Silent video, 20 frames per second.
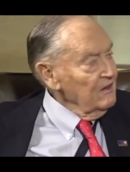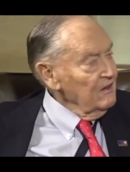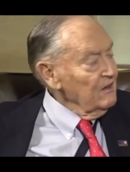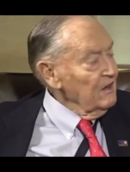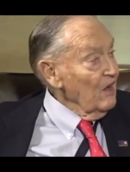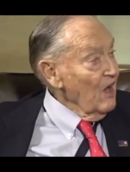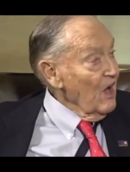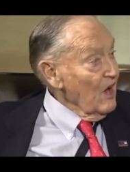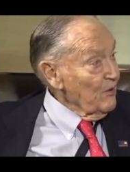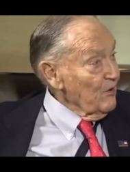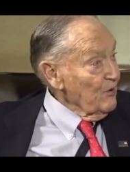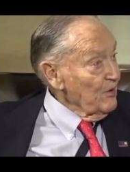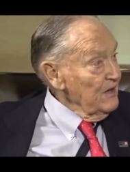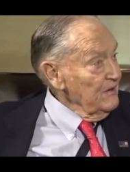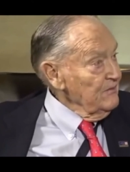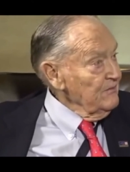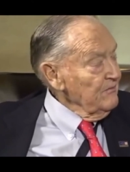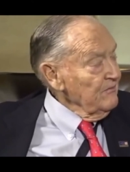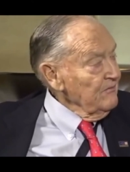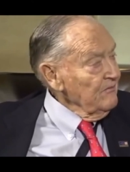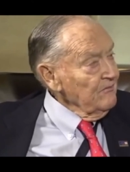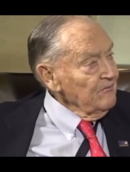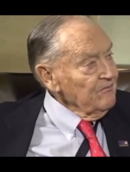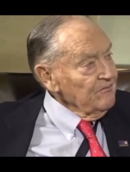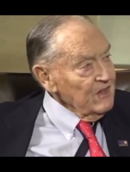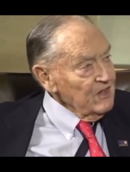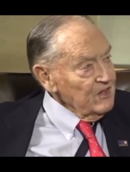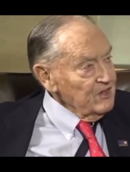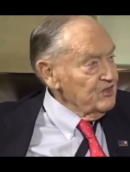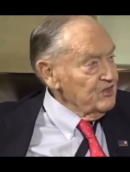in the lottery,
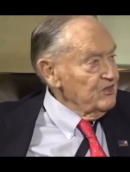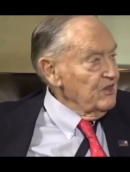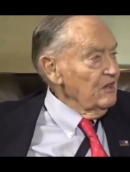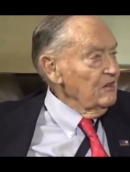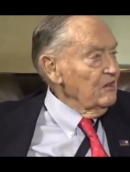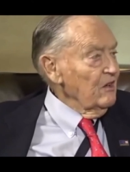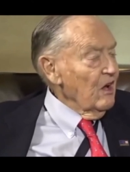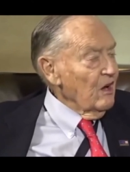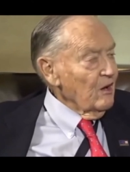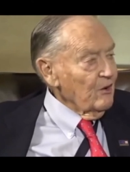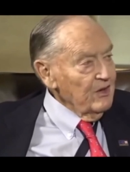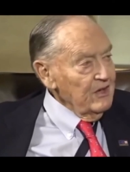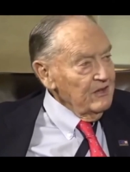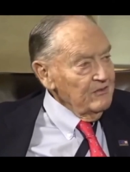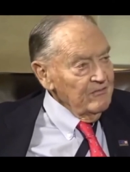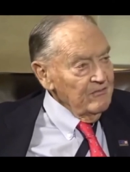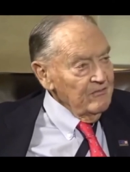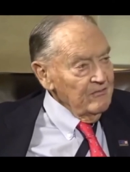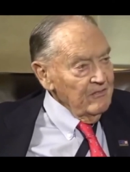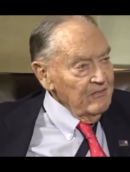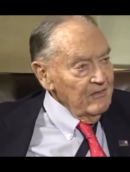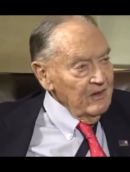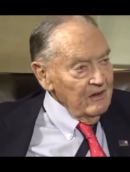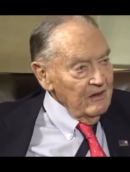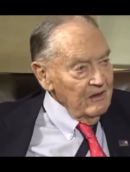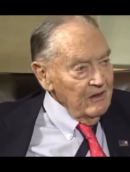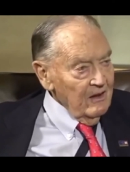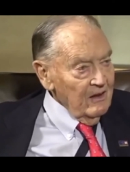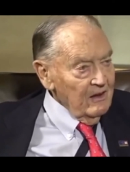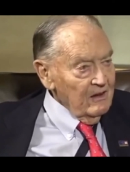state lottery.
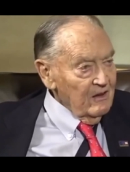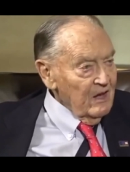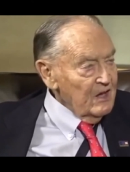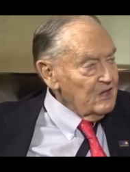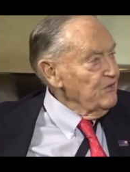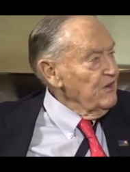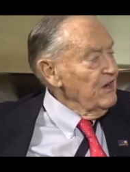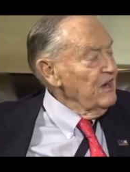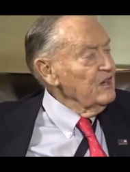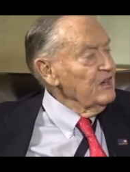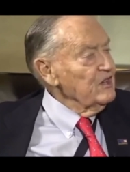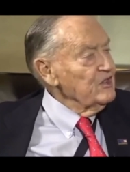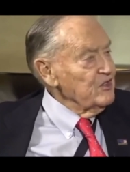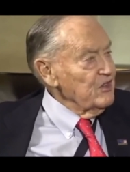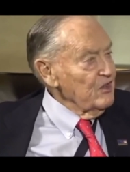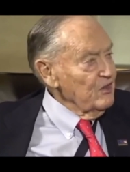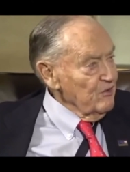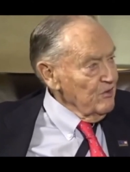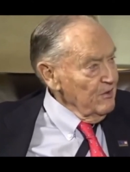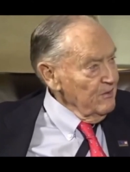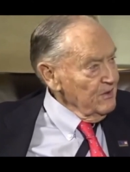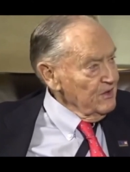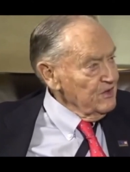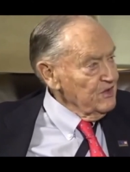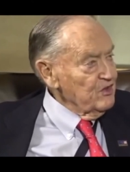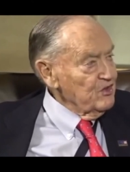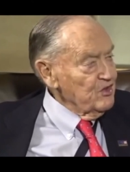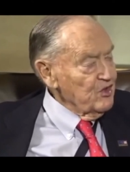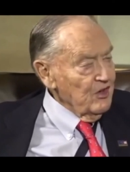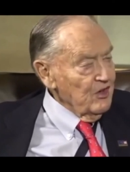Uh, Las Vegas
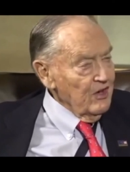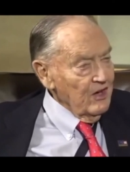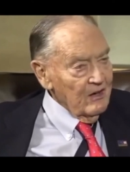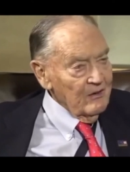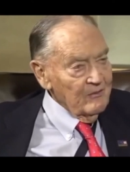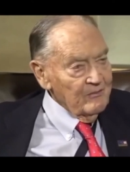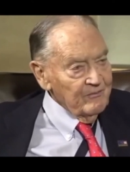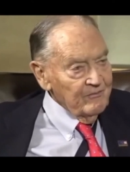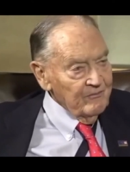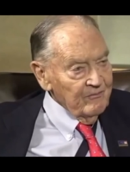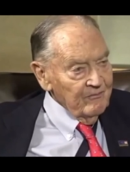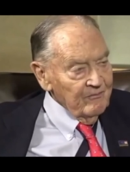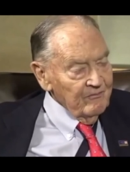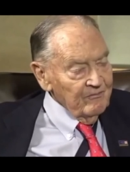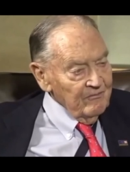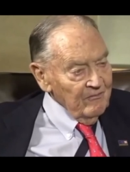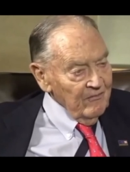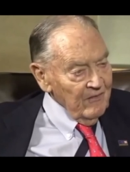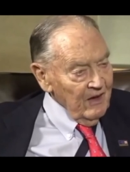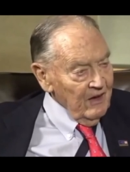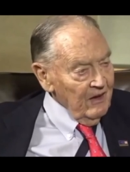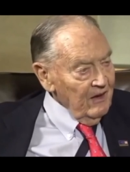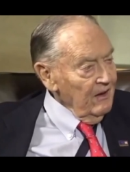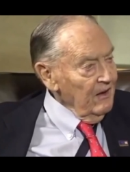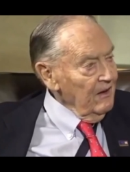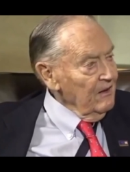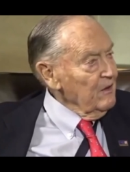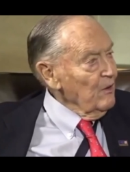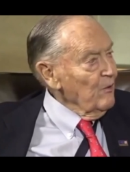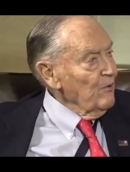contributes its share.
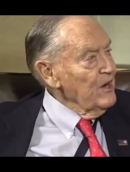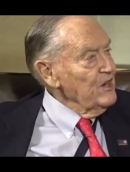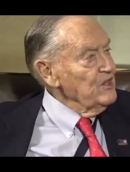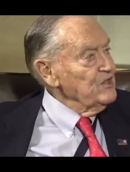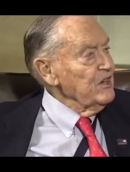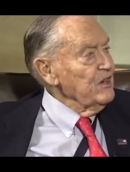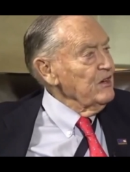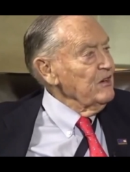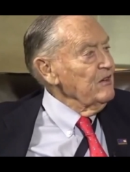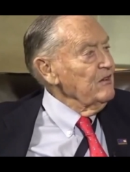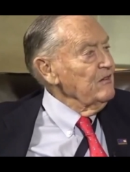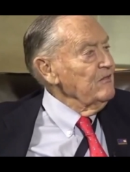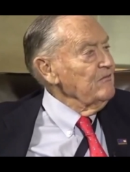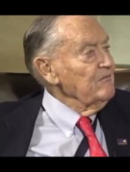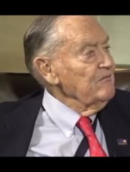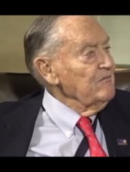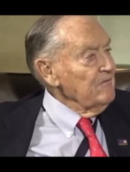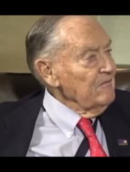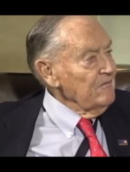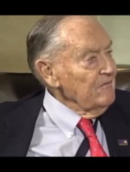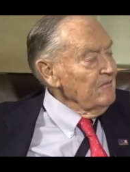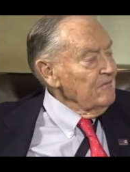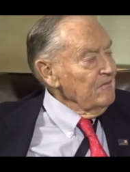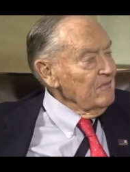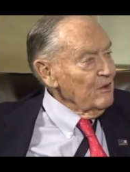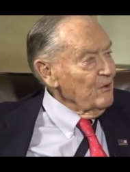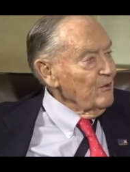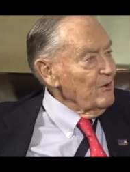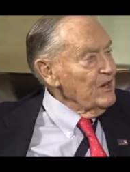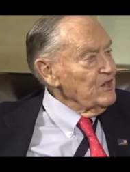Uh, the racing,
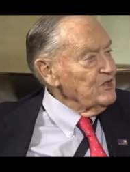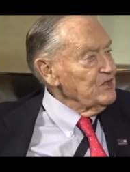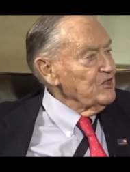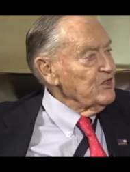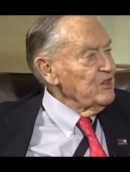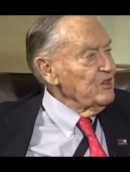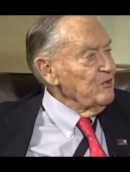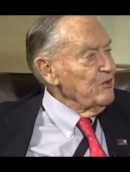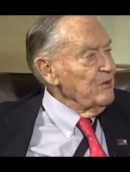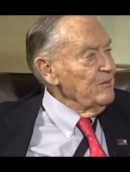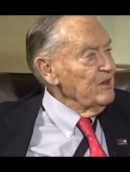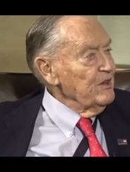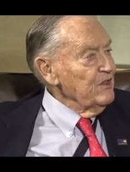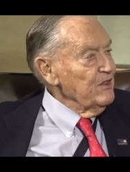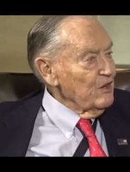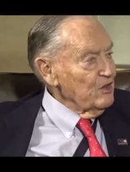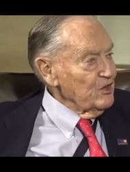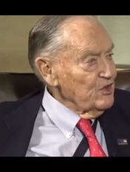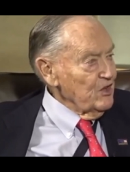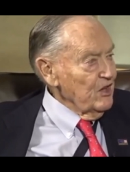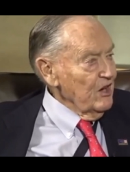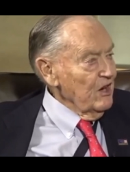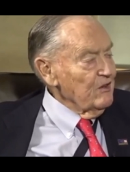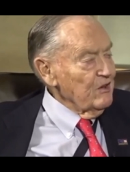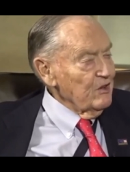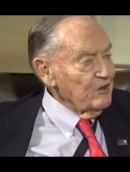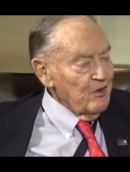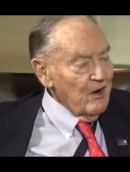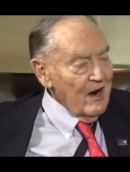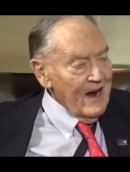the races contribute their share.
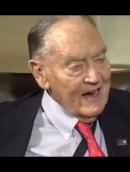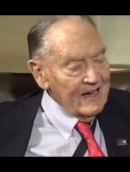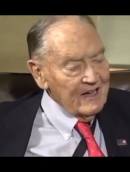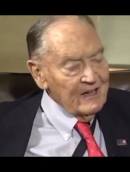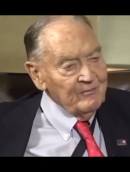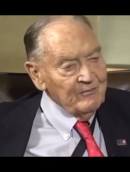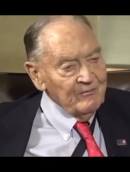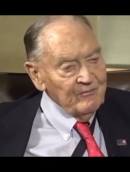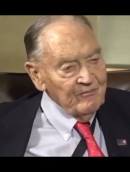The track,